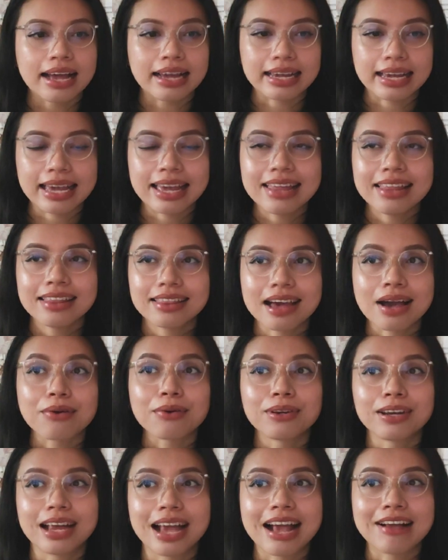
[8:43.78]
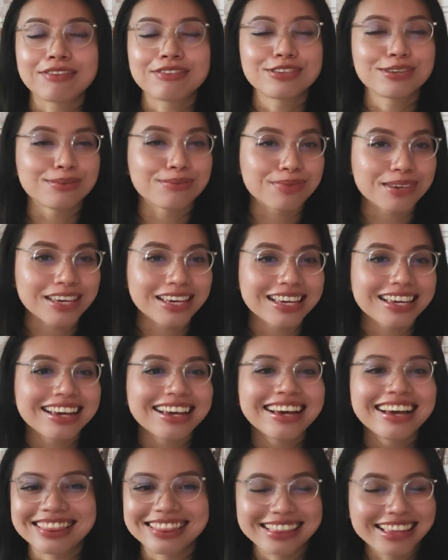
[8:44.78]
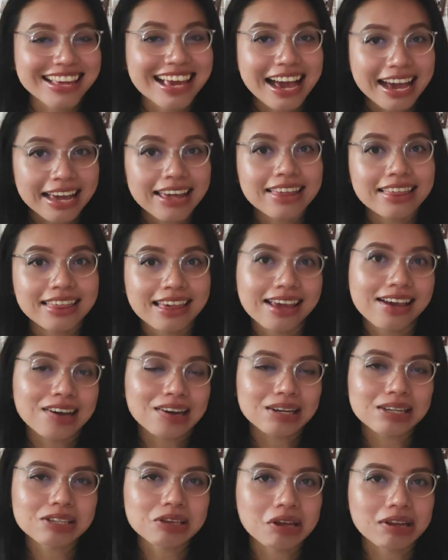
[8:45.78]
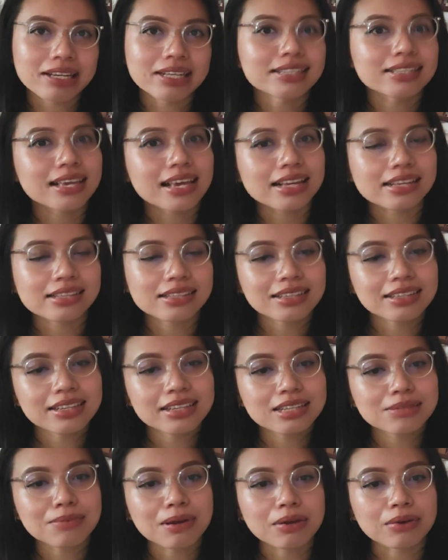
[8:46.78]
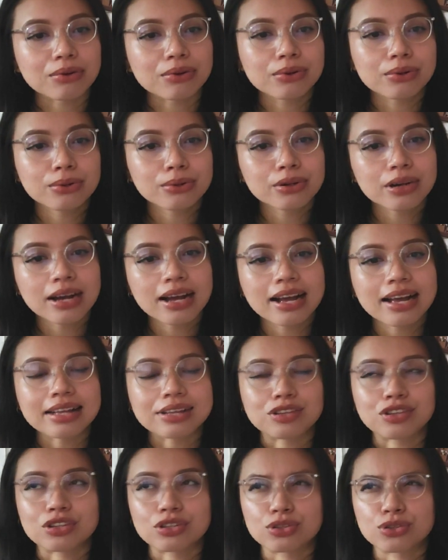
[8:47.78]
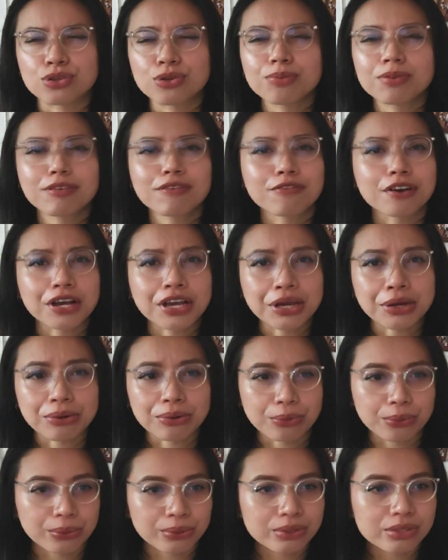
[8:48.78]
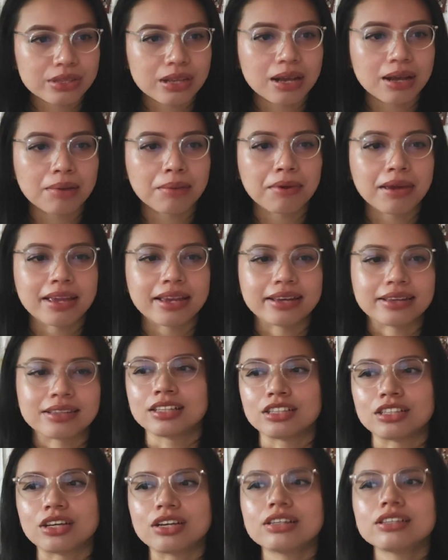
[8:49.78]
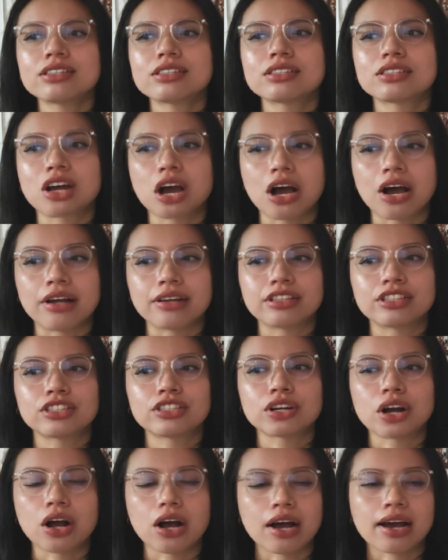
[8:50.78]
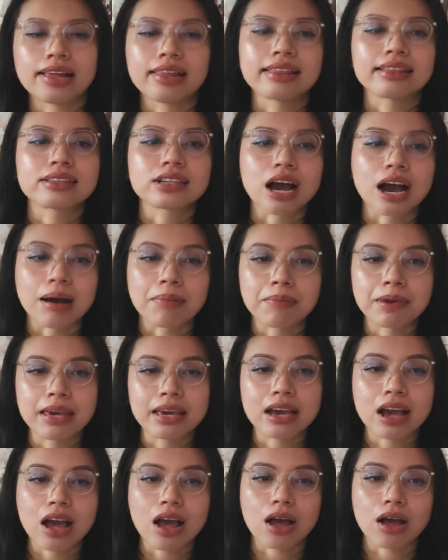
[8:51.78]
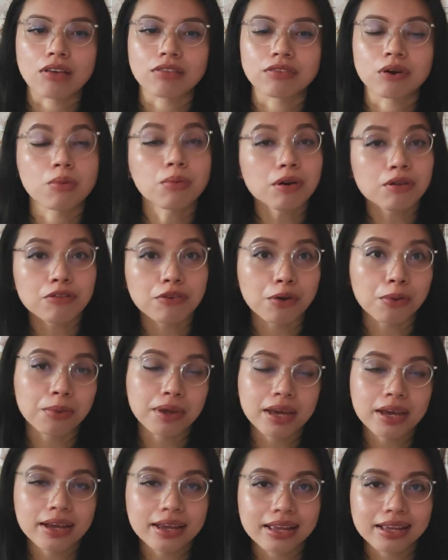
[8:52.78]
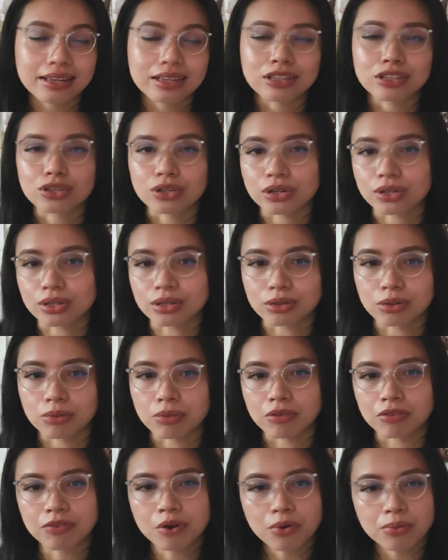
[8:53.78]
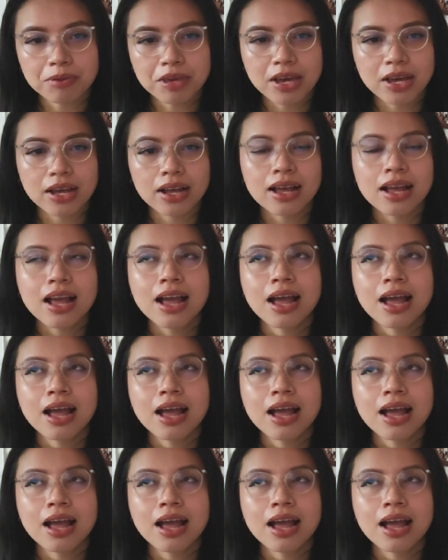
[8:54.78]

Again, that would have to be the I Think Our Son Is Gay series by Okura. It's just super fucking wholesome and does touch on the topic of homophobia and internal homophobia,